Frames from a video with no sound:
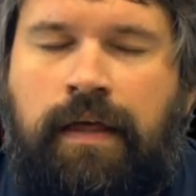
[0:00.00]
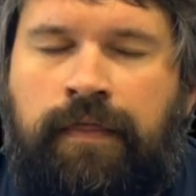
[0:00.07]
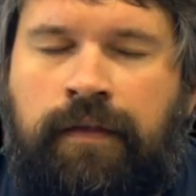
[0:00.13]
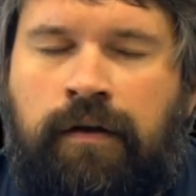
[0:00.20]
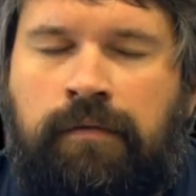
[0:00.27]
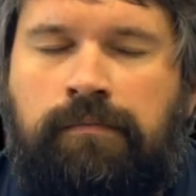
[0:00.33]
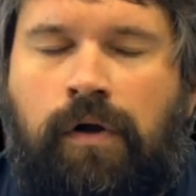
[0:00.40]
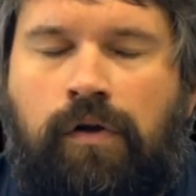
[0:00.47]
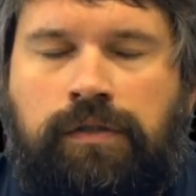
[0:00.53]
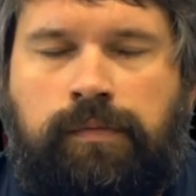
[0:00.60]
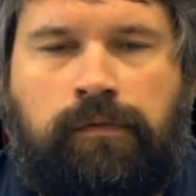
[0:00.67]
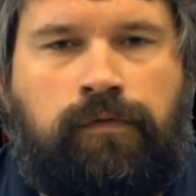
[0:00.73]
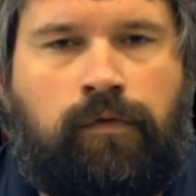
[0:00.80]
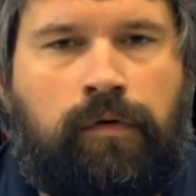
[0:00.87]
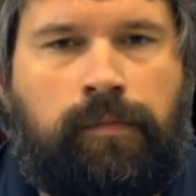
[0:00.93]
There are
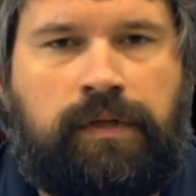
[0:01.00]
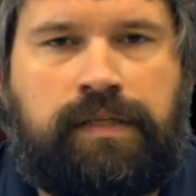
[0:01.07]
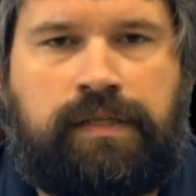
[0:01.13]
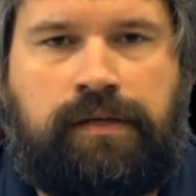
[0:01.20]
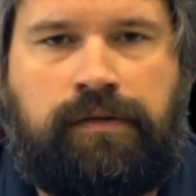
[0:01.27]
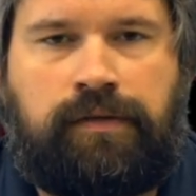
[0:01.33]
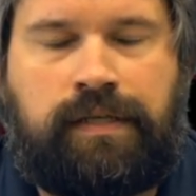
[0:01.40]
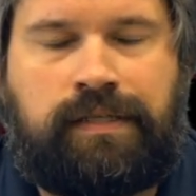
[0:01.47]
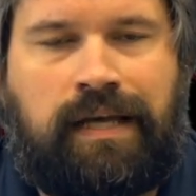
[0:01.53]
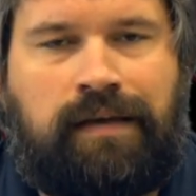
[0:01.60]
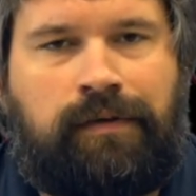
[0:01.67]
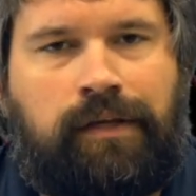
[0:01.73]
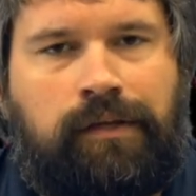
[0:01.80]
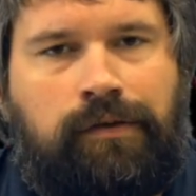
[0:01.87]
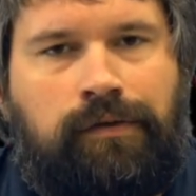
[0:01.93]
multiple formulas to do this. I've
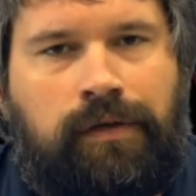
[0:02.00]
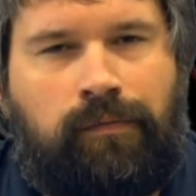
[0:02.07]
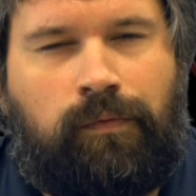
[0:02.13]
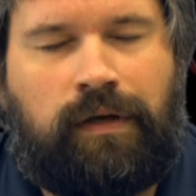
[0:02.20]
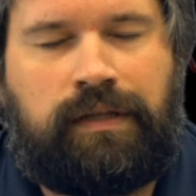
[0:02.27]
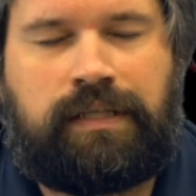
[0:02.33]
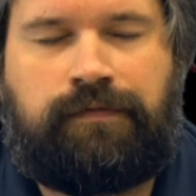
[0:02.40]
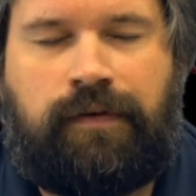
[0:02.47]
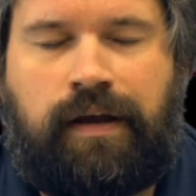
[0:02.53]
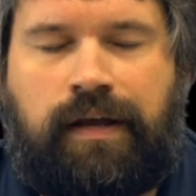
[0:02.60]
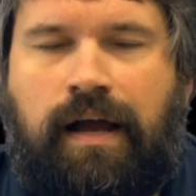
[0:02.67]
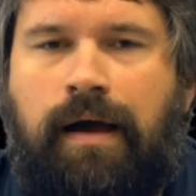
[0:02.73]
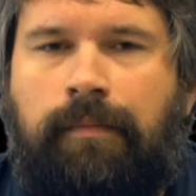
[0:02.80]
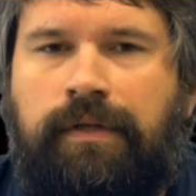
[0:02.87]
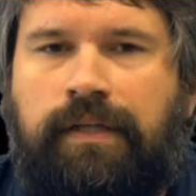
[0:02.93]
included one that's very
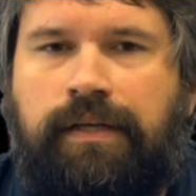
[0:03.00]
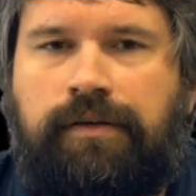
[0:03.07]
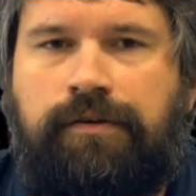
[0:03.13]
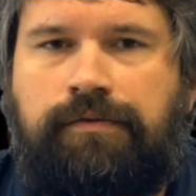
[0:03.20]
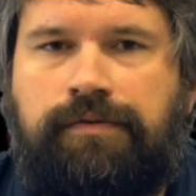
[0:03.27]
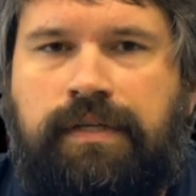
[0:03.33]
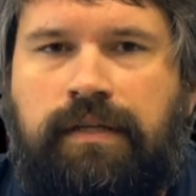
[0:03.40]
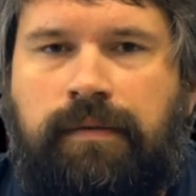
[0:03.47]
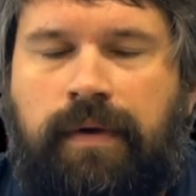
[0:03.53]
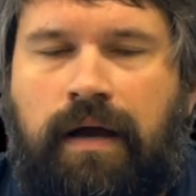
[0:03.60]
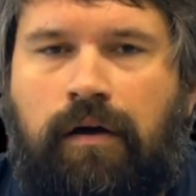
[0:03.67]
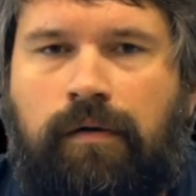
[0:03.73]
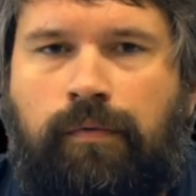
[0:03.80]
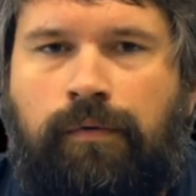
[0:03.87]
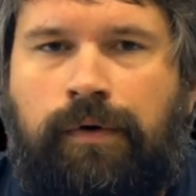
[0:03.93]
commonly used in the
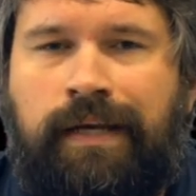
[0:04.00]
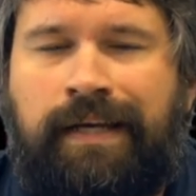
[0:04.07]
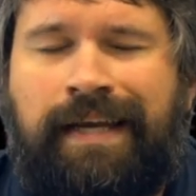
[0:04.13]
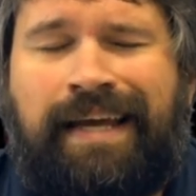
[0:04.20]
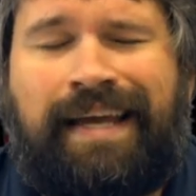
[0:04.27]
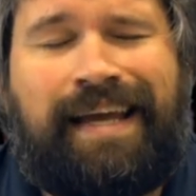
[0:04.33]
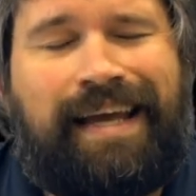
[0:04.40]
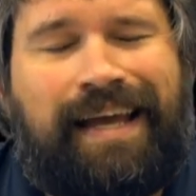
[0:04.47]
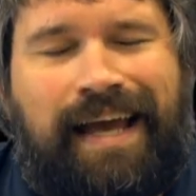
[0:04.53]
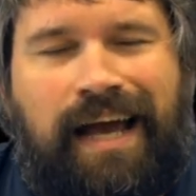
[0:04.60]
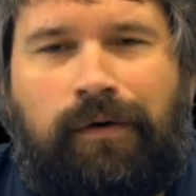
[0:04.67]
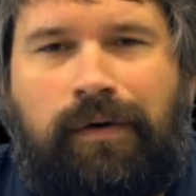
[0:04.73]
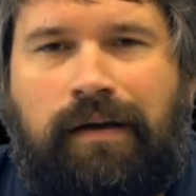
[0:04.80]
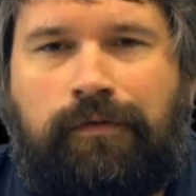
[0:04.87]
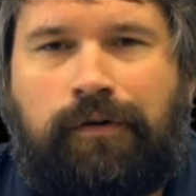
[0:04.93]
PowerPoint.
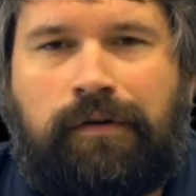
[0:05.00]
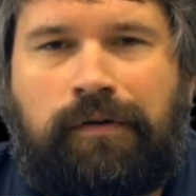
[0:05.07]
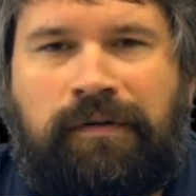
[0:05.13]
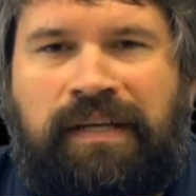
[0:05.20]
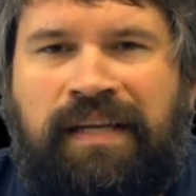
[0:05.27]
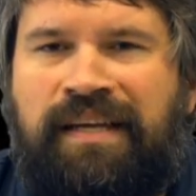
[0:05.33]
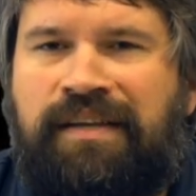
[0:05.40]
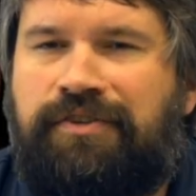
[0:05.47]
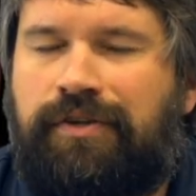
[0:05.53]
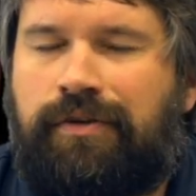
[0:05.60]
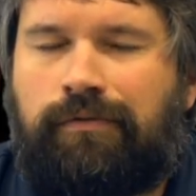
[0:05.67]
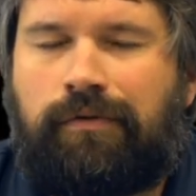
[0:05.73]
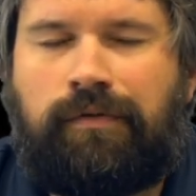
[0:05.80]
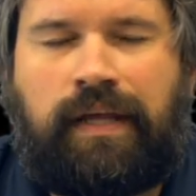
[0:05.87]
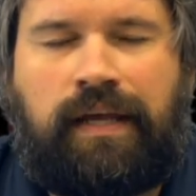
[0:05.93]
However, in
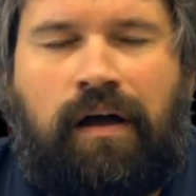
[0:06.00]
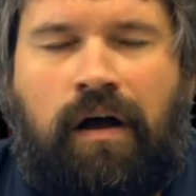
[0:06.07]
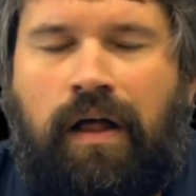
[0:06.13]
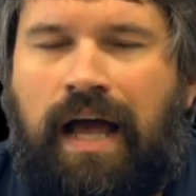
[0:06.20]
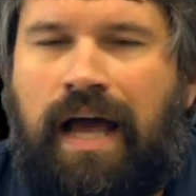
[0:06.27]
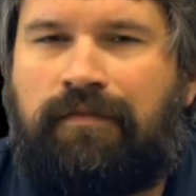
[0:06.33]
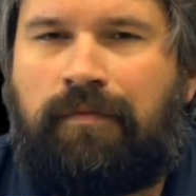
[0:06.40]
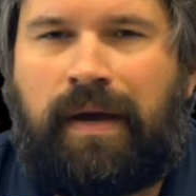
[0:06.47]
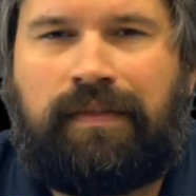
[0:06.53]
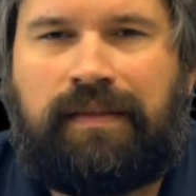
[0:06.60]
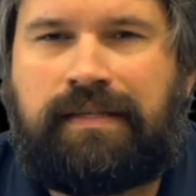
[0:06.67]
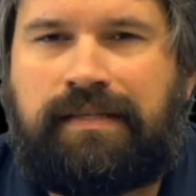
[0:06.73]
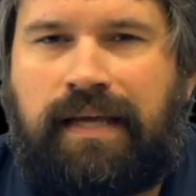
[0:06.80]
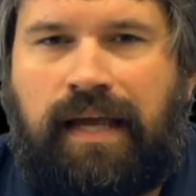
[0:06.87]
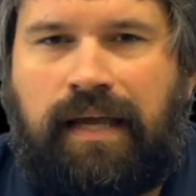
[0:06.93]
general, they all have about the
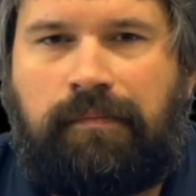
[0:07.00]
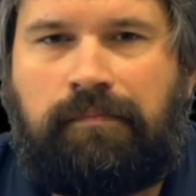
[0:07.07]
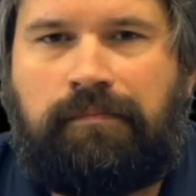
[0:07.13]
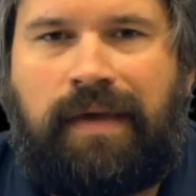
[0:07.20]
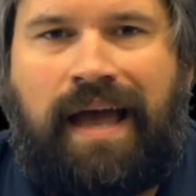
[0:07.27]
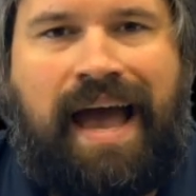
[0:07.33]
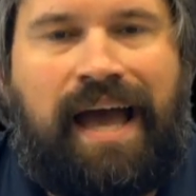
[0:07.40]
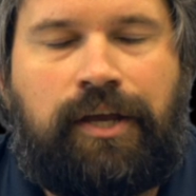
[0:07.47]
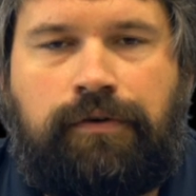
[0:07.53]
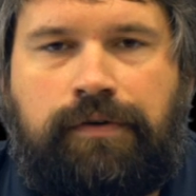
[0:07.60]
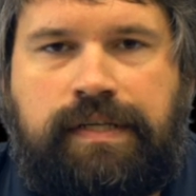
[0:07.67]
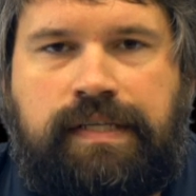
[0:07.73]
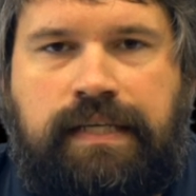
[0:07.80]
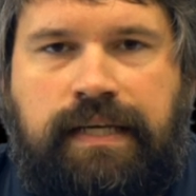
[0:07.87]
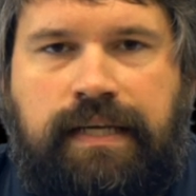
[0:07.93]
same
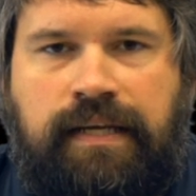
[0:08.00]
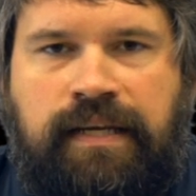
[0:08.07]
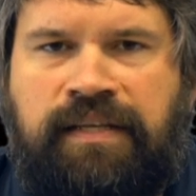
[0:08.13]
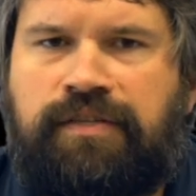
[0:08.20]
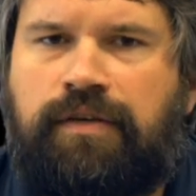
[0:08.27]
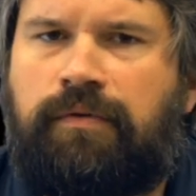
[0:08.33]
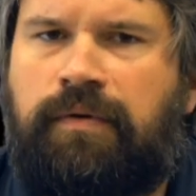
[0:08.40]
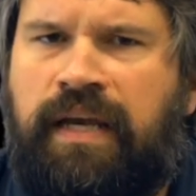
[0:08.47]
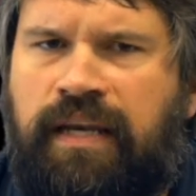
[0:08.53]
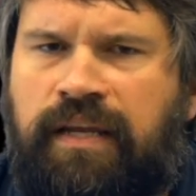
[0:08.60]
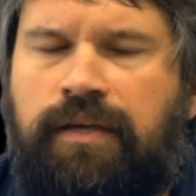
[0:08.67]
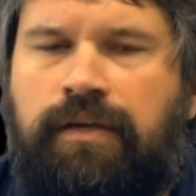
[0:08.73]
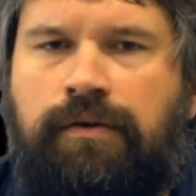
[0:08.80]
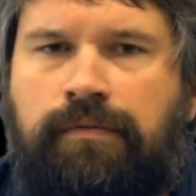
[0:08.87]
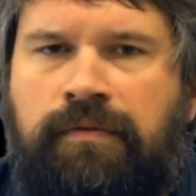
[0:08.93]
accuracy, and so
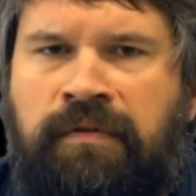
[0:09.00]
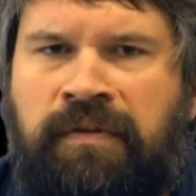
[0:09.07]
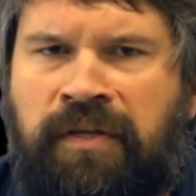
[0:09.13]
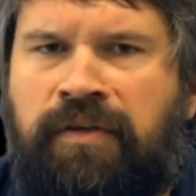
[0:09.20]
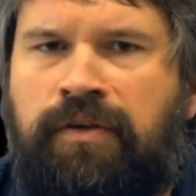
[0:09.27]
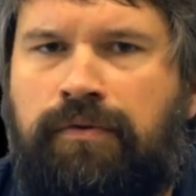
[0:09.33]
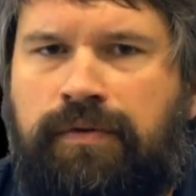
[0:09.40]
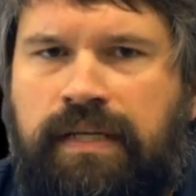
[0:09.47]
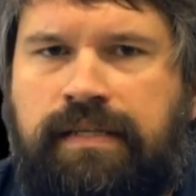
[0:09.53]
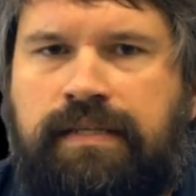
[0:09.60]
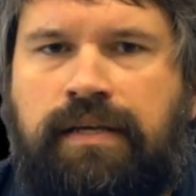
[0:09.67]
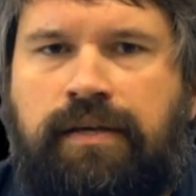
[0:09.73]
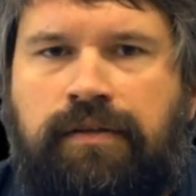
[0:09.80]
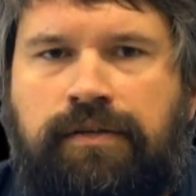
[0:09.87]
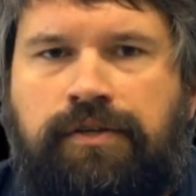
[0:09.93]
the
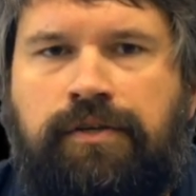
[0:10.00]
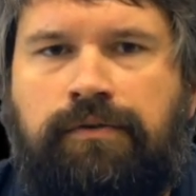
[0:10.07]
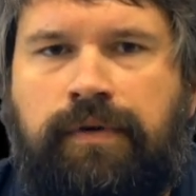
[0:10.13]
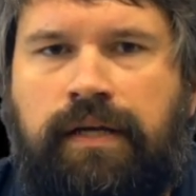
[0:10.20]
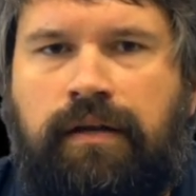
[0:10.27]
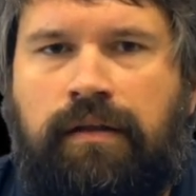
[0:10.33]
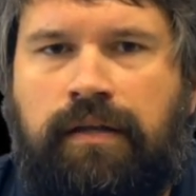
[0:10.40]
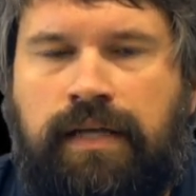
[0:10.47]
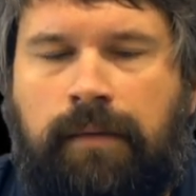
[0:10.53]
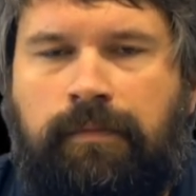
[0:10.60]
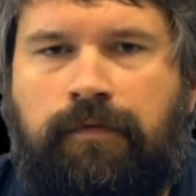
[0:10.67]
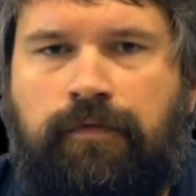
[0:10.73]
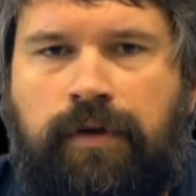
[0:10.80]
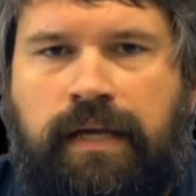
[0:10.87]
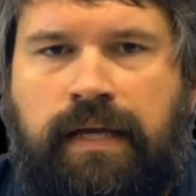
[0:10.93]
QTC that you read on the top
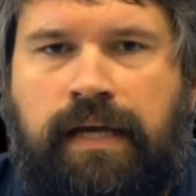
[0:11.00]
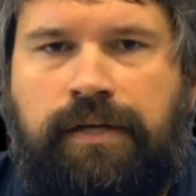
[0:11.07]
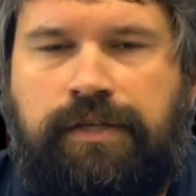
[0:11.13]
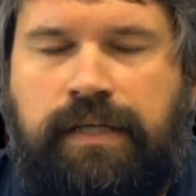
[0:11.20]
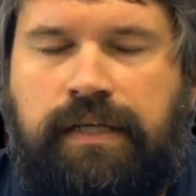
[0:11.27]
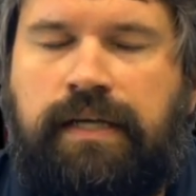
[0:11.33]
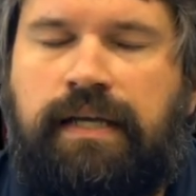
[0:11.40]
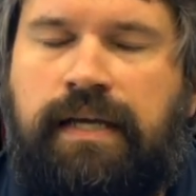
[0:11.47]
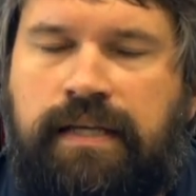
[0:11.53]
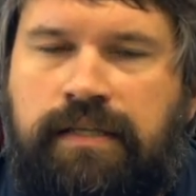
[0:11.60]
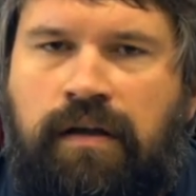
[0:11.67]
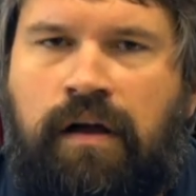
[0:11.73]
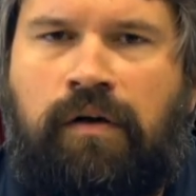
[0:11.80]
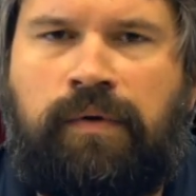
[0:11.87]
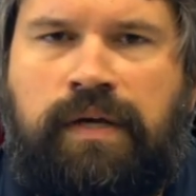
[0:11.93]
of your EKG is
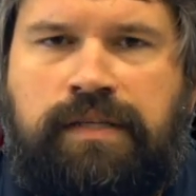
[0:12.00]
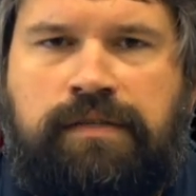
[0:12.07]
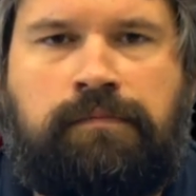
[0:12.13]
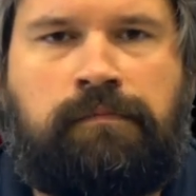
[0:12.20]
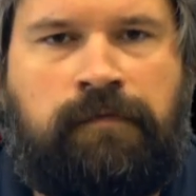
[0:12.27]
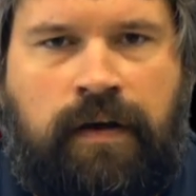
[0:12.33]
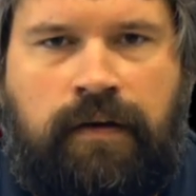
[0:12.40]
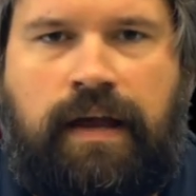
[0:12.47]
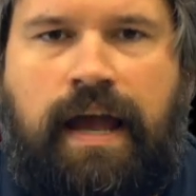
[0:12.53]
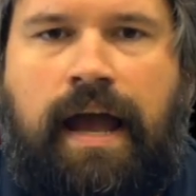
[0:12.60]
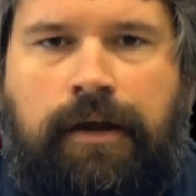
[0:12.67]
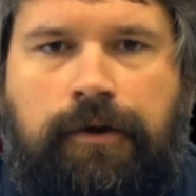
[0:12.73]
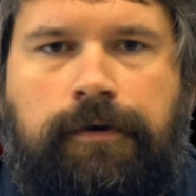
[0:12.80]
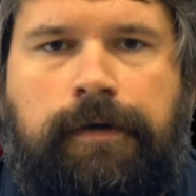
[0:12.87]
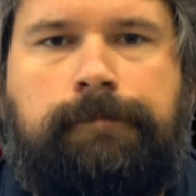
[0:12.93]
always very
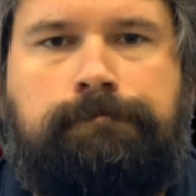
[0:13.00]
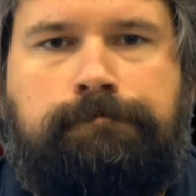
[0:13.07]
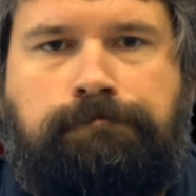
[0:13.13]
accurate.